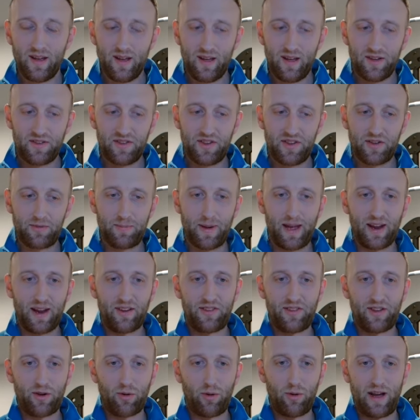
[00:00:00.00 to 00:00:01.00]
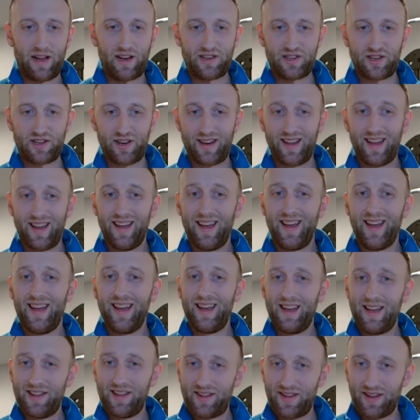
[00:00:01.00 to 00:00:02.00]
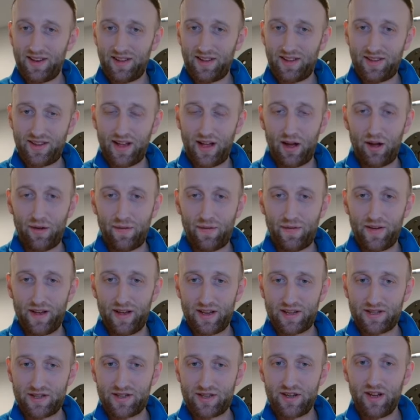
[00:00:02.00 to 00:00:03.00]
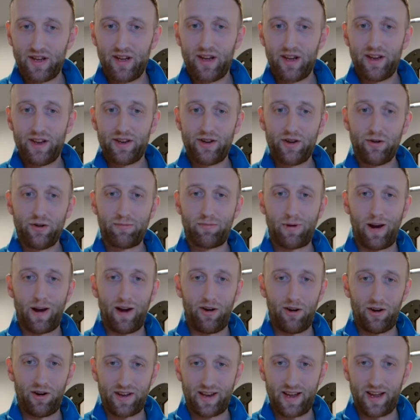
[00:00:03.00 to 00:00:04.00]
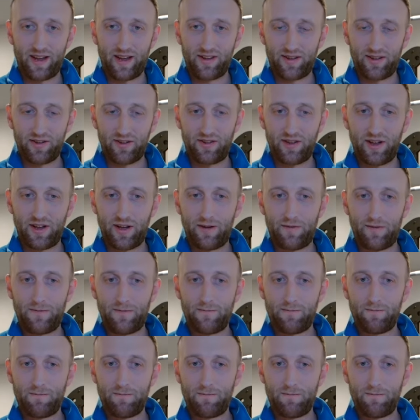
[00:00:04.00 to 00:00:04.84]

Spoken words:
So this begs the question, is it selfish to prioritize yourself?